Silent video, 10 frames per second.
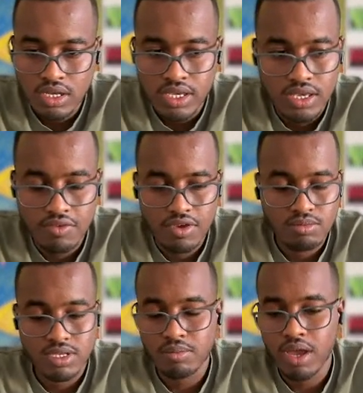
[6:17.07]
give him
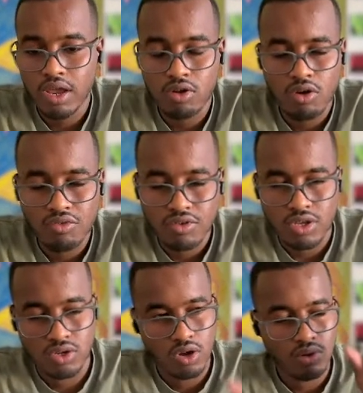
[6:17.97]
some kind of
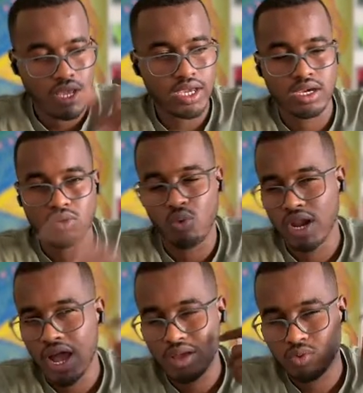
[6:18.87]
like what
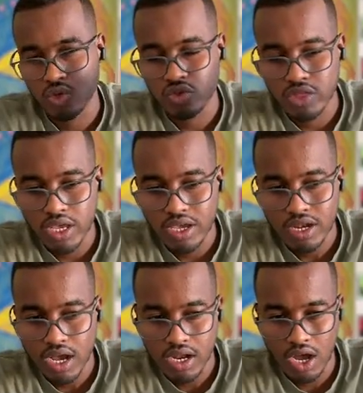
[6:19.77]
I was thinking
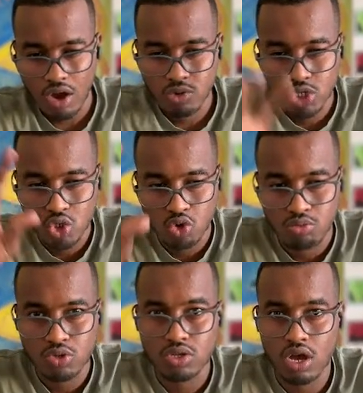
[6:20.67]
and how he should
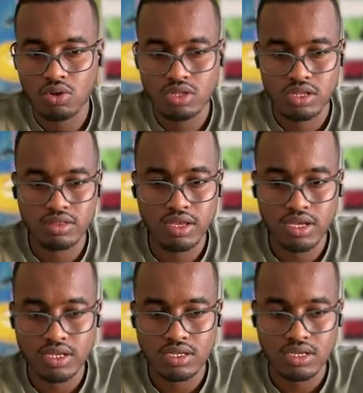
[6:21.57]
put out the
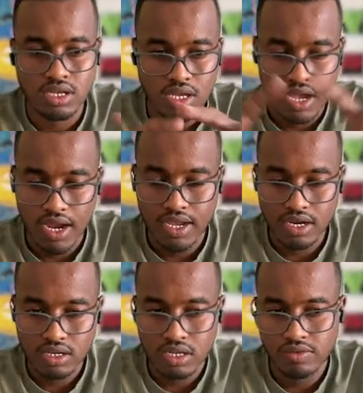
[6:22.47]
things. I
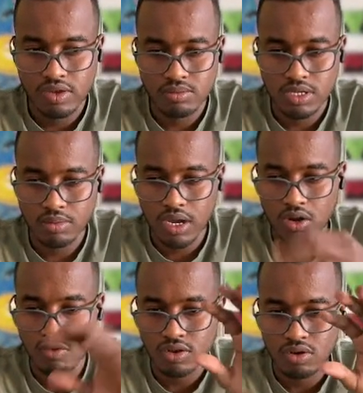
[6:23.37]
can give him some kind
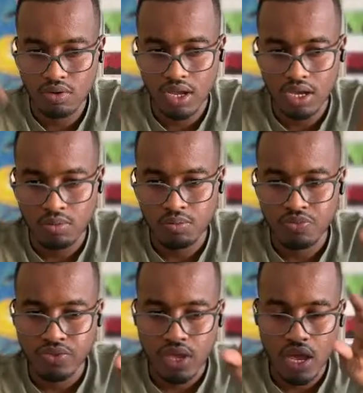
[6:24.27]
of like,
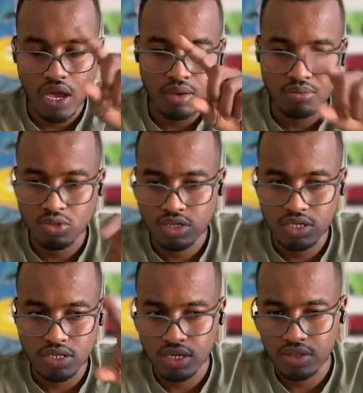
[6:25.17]
hey, put this
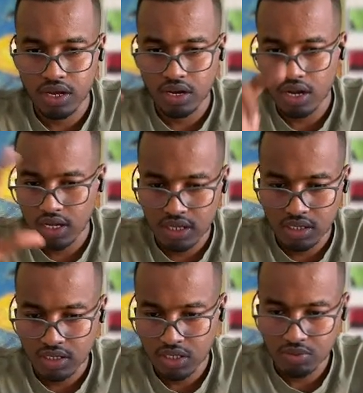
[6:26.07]
thing there and then
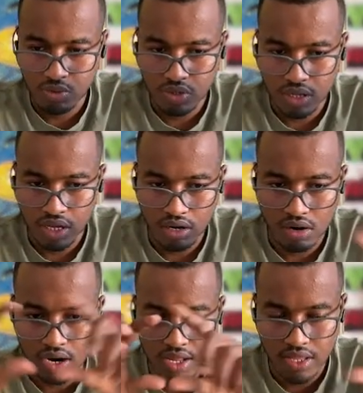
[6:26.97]
this put here
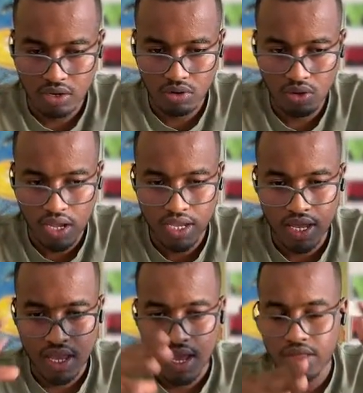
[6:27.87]
and then like,
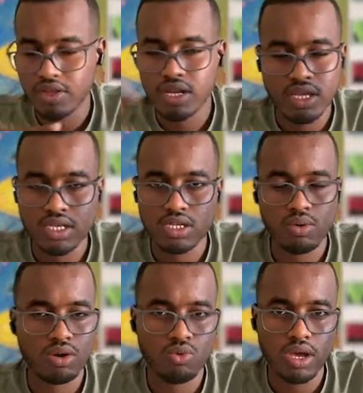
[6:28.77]
and then he is the one
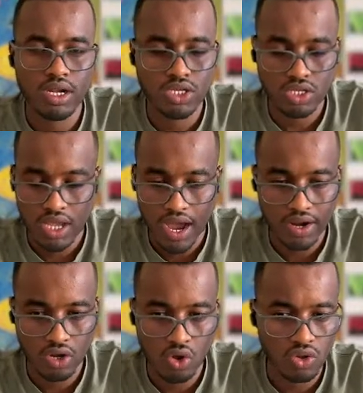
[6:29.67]
who gonna just
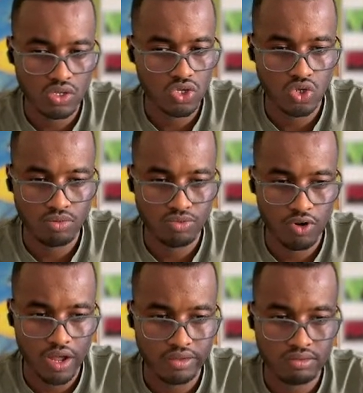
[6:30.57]
handle all this job for
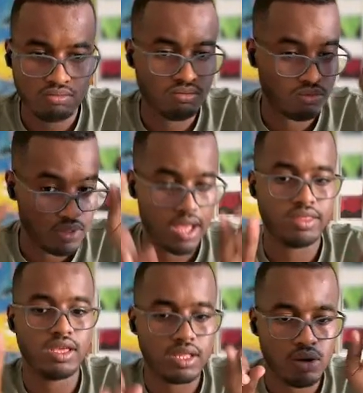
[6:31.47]
us. I
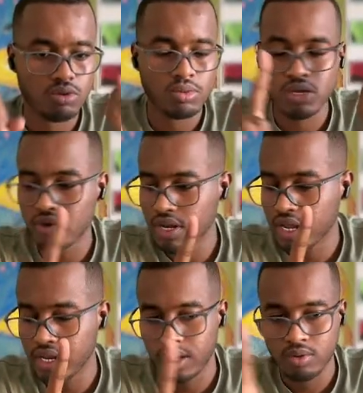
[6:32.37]
think that would be a great
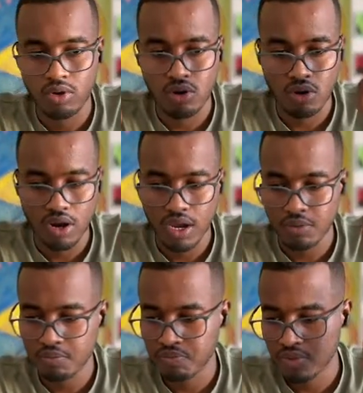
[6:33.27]
idea. Okay,
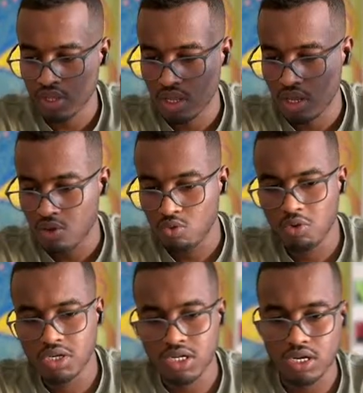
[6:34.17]
we will
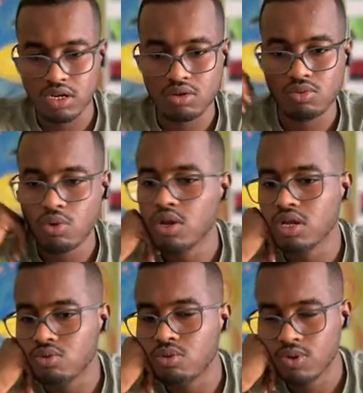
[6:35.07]

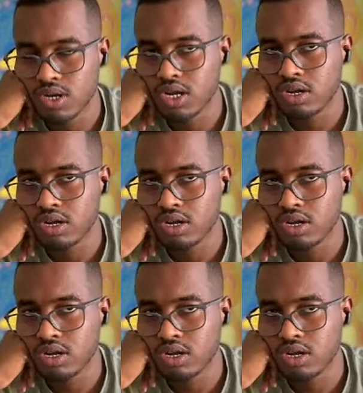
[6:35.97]
gonna